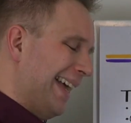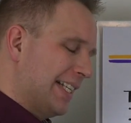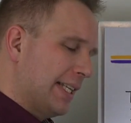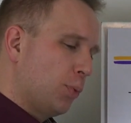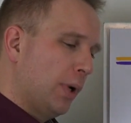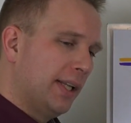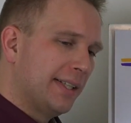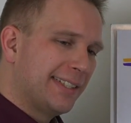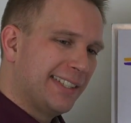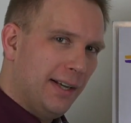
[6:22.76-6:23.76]
is that when the
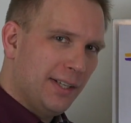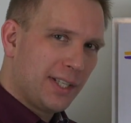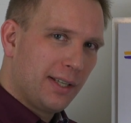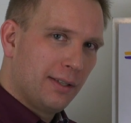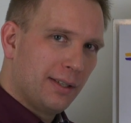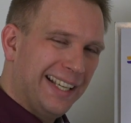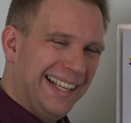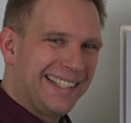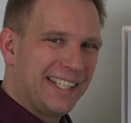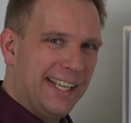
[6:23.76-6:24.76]
task
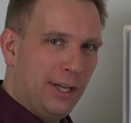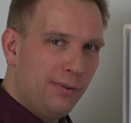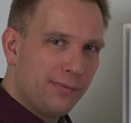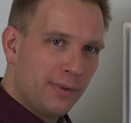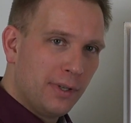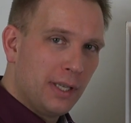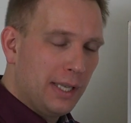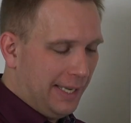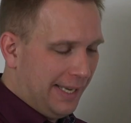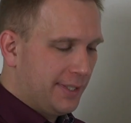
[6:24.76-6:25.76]
itself
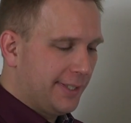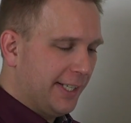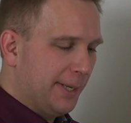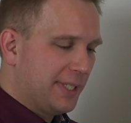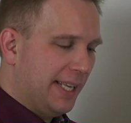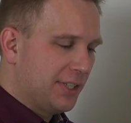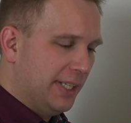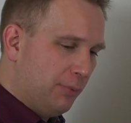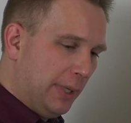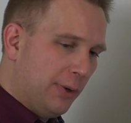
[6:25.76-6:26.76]
is time
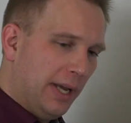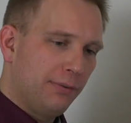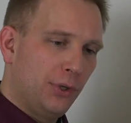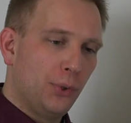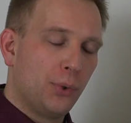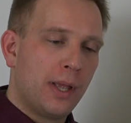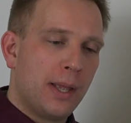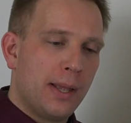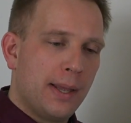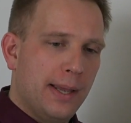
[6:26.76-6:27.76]
sensitive, when you have to
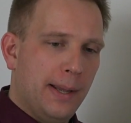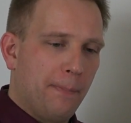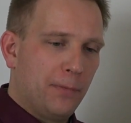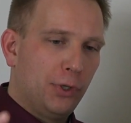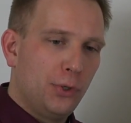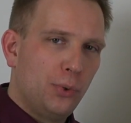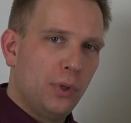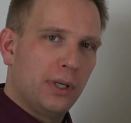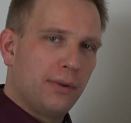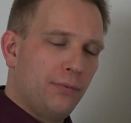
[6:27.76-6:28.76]
um,
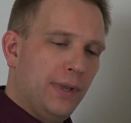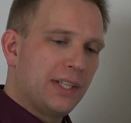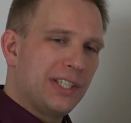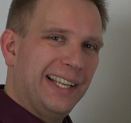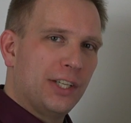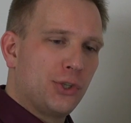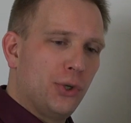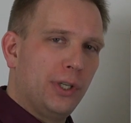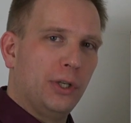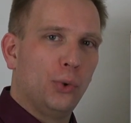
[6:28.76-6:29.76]
do things in a
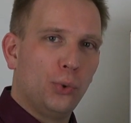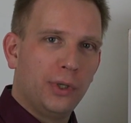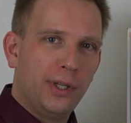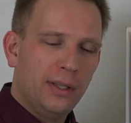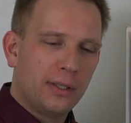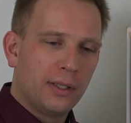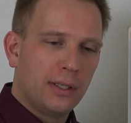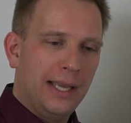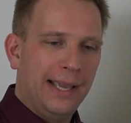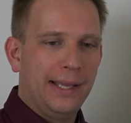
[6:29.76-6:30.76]
certain order
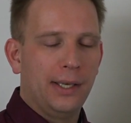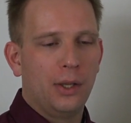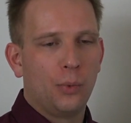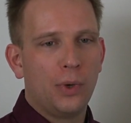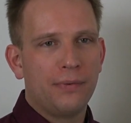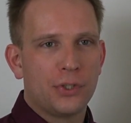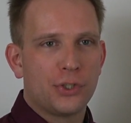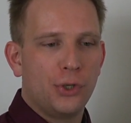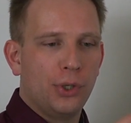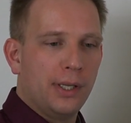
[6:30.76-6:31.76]
and with a
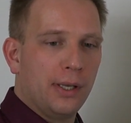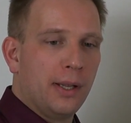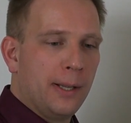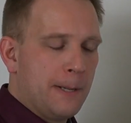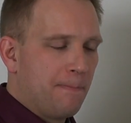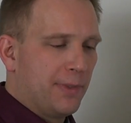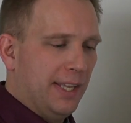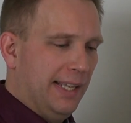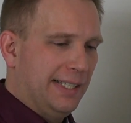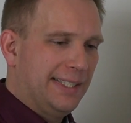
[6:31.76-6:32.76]
certain
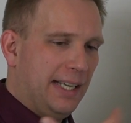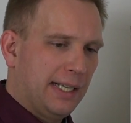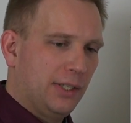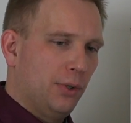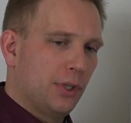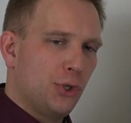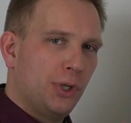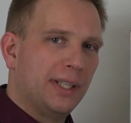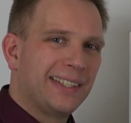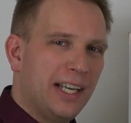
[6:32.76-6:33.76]
uh, tact or a
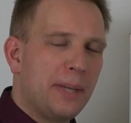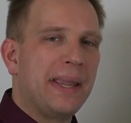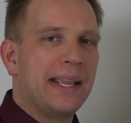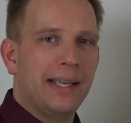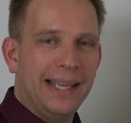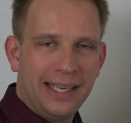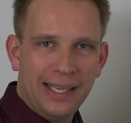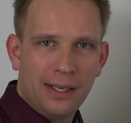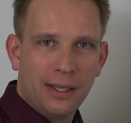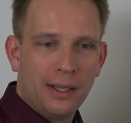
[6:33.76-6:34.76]
certain timing in
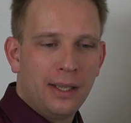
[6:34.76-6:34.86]
it,